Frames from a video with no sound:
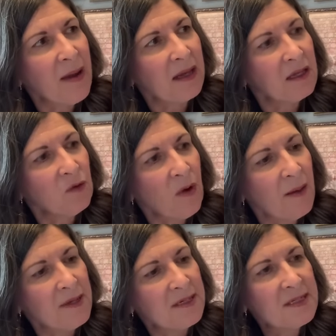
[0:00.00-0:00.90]
by Little
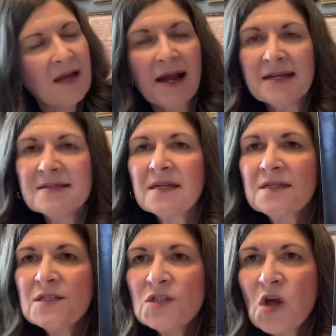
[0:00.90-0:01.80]
Robin Designs.
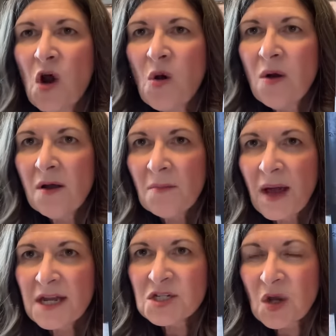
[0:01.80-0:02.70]
So
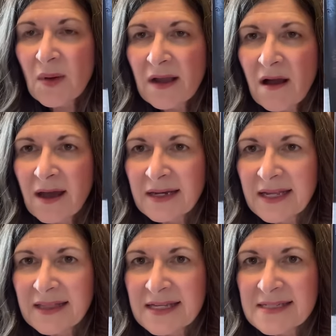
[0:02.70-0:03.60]
much going on
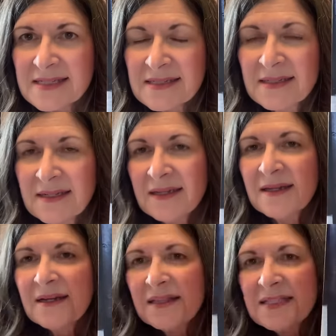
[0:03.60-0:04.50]
in this.
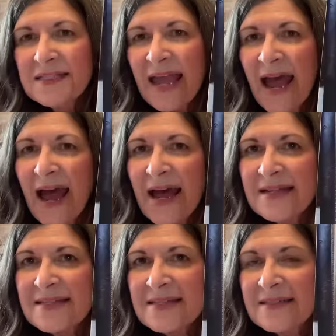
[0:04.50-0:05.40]
These
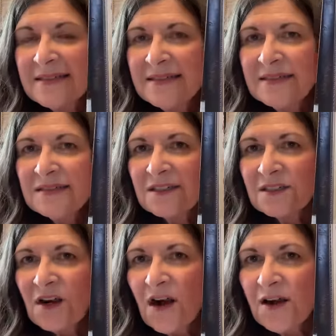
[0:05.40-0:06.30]
cats, the
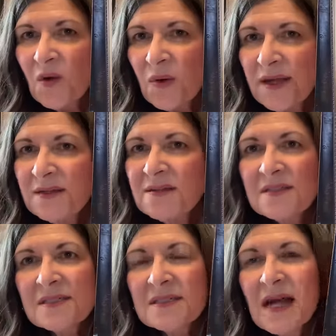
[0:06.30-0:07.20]

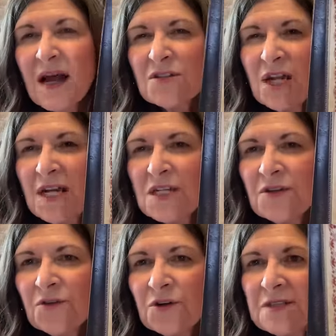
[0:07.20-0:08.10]
gargoyles. I'll change the
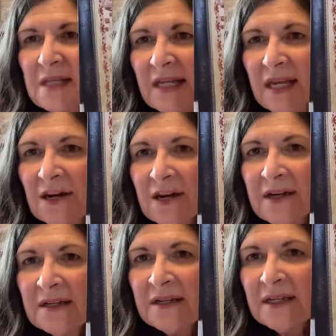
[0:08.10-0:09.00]
verse in
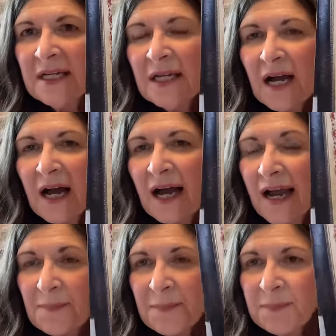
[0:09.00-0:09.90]
here. Uh,
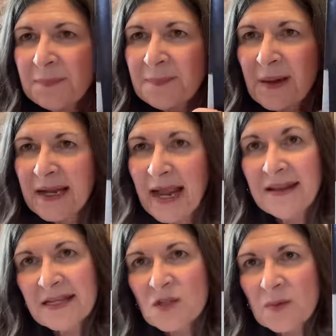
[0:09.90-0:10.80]
but And
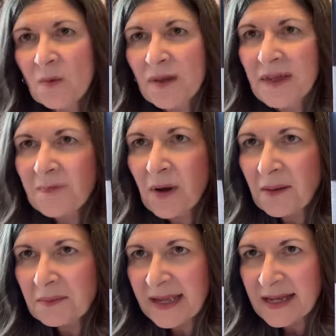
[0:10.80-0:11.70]
this will be one that
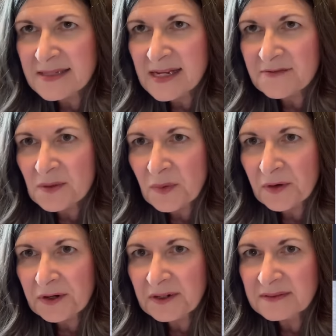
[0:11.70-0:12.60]
probably has to have the
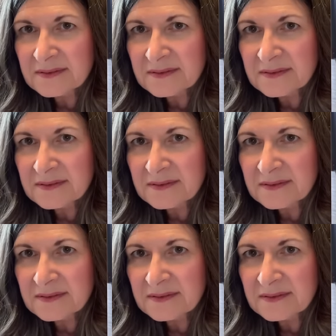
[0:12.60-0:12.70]
border.